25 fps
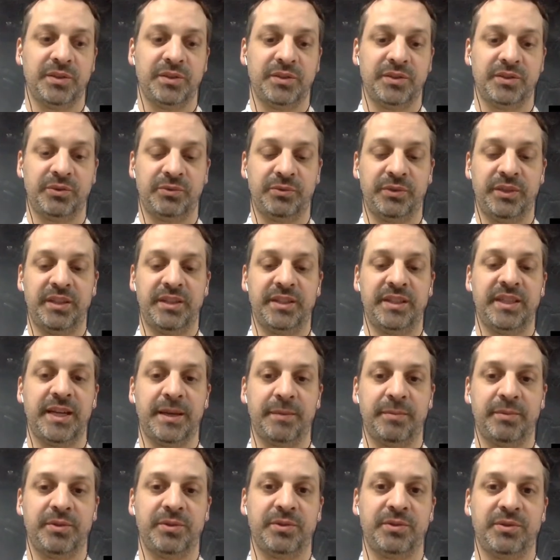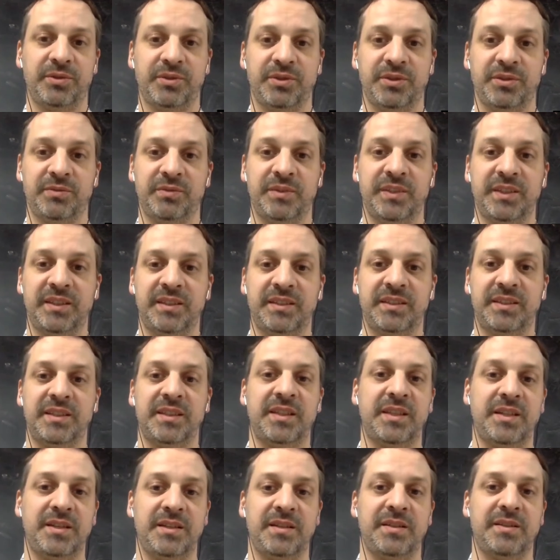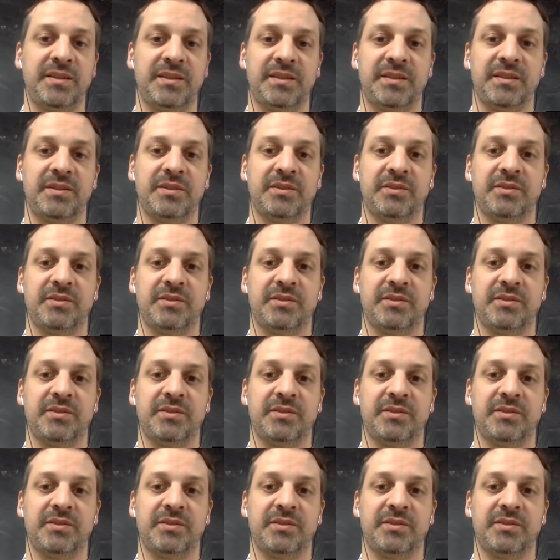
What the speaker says: The screen captures of these scenes